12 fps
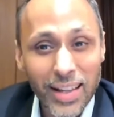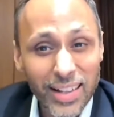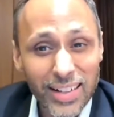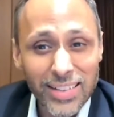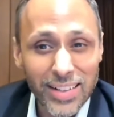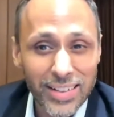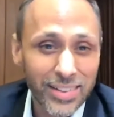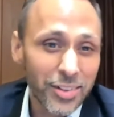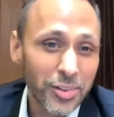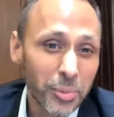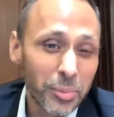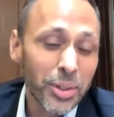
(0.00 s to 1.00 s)
decades
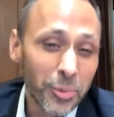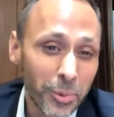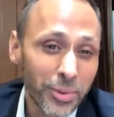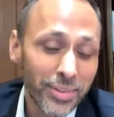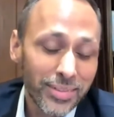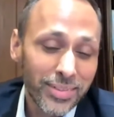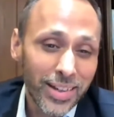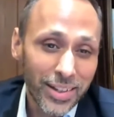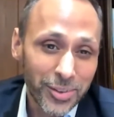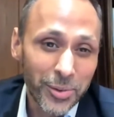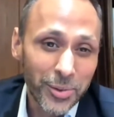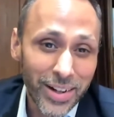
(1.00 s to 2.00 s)
later to be known
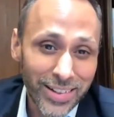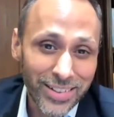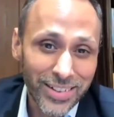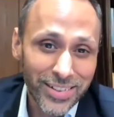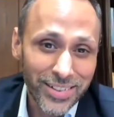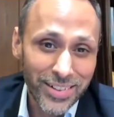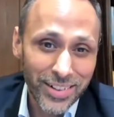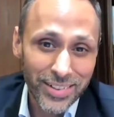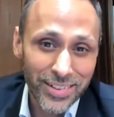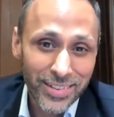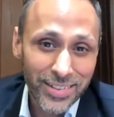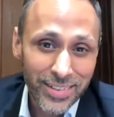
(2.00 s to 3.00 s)
as good
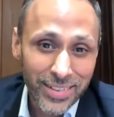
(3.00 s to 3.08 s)
ancestors.